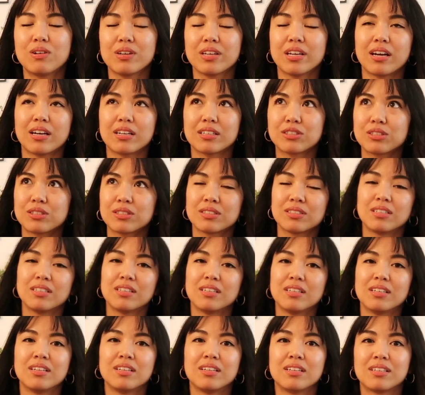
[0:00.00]
oh yeah, it's
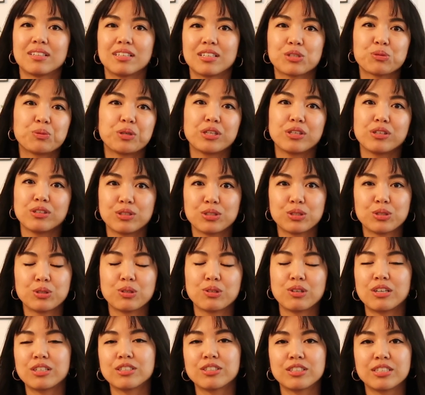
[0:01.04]
that's what you
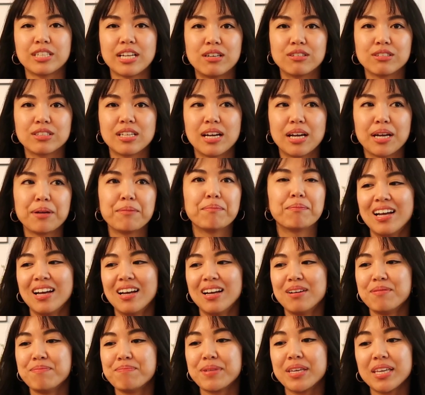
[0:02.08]
do on your downtime.
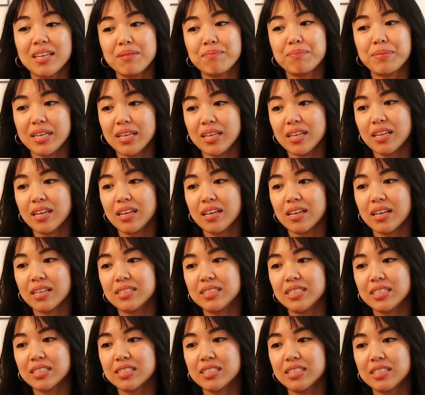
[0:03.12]
Me being
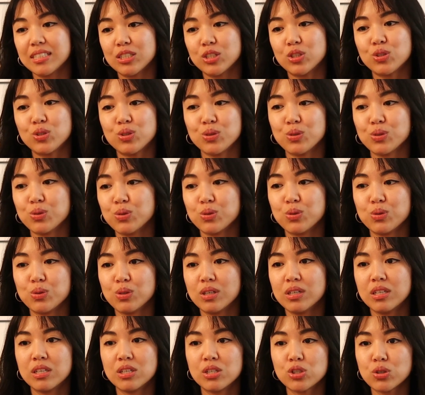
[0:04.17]
addicted to
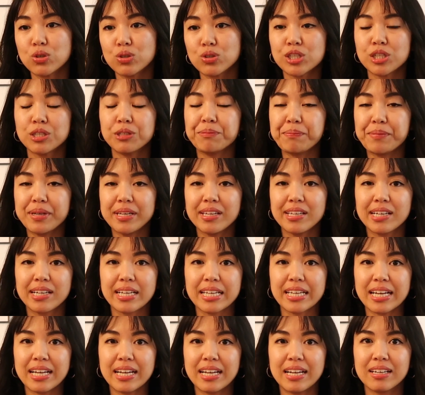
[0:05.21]
social media
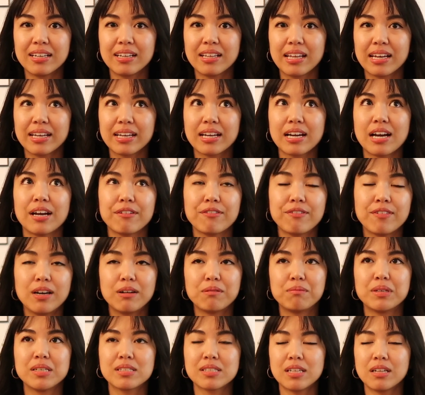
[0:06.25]
again, like, I
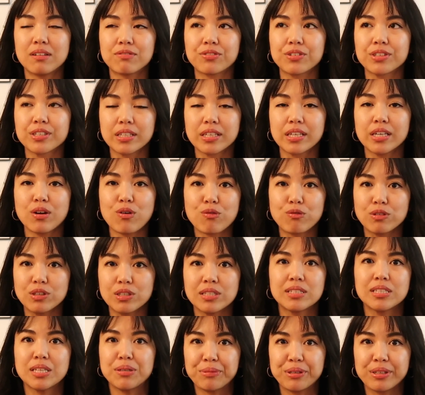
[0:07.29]
found myself really
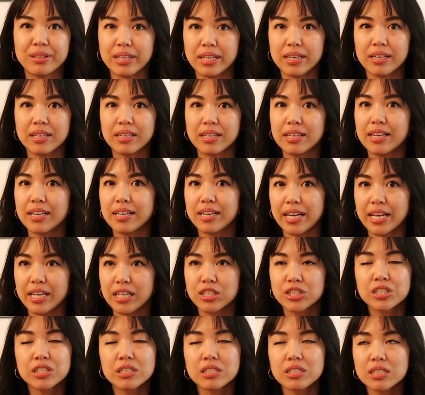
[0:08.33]
overstimulated and
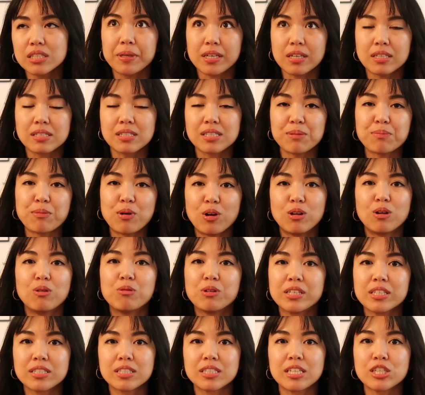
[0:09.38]
anxious because I'm
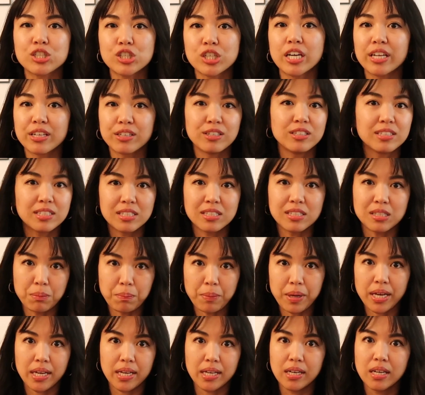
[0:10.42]
always like trying to
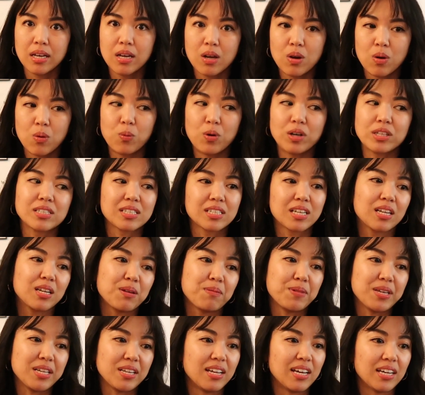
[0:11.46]
anticipate what's gonna
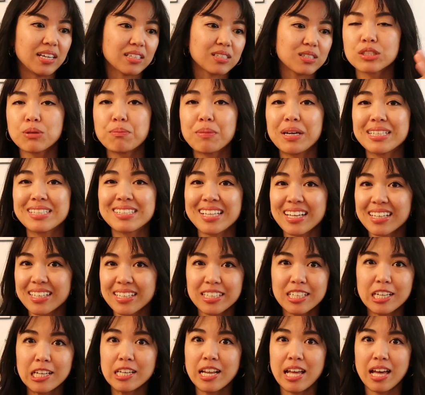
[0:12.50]
be next. So my
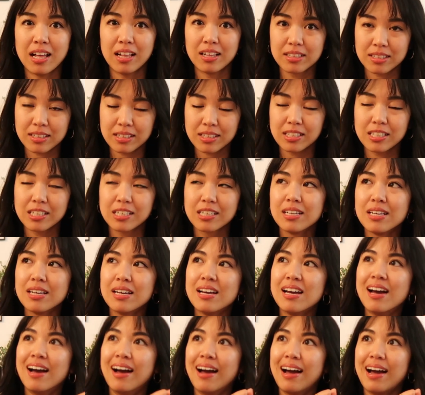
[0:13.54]
second unhealthy
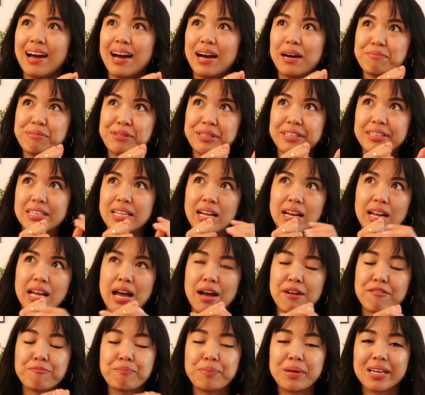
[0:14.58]
habit that I
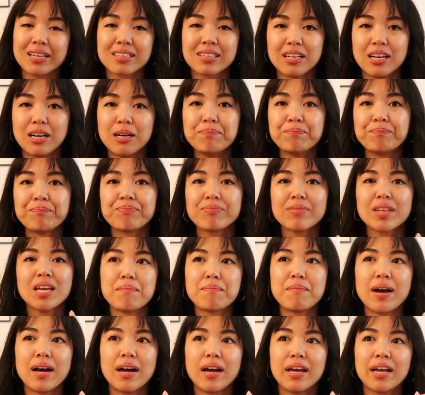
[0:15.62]
have picked up,
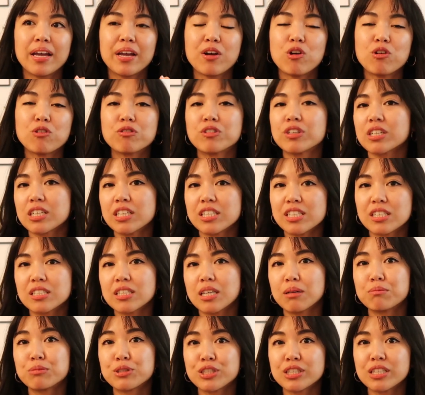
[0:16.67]
my
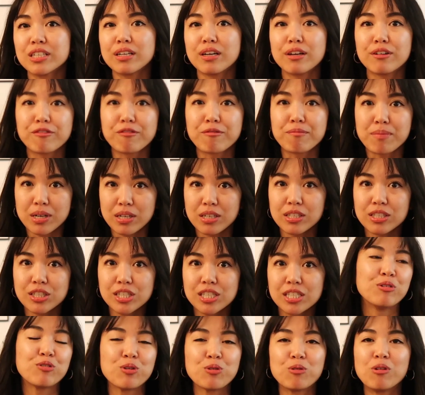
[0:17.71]
overconsumption of
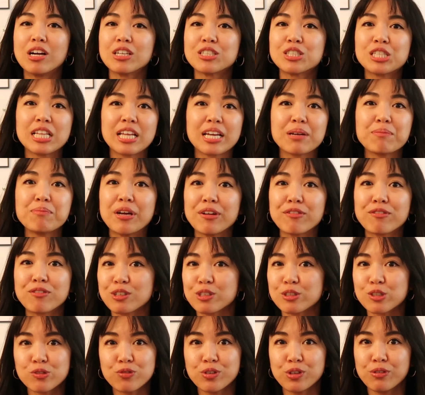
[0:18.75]
merch. If you watched like my
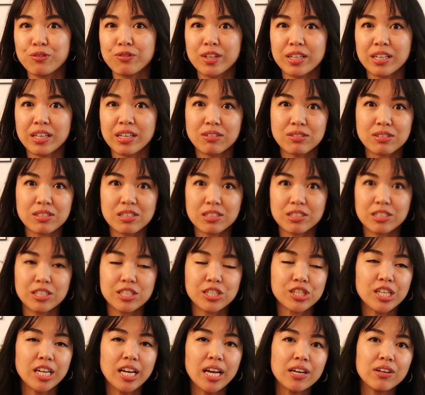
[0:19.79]
first few videos on this
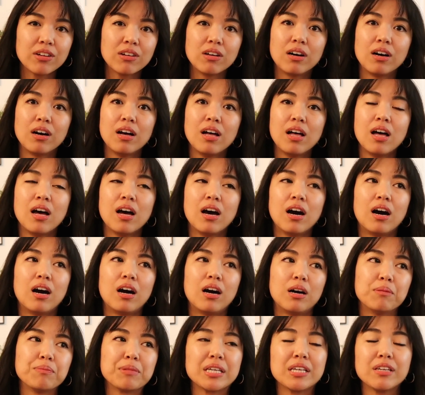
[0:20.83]
channel,
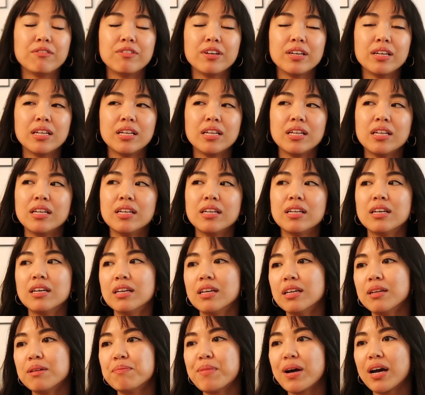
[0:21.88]
um, even
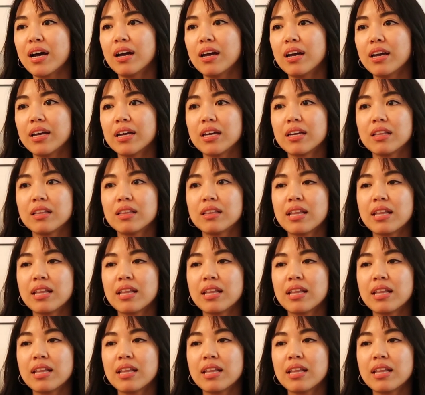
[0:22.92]
my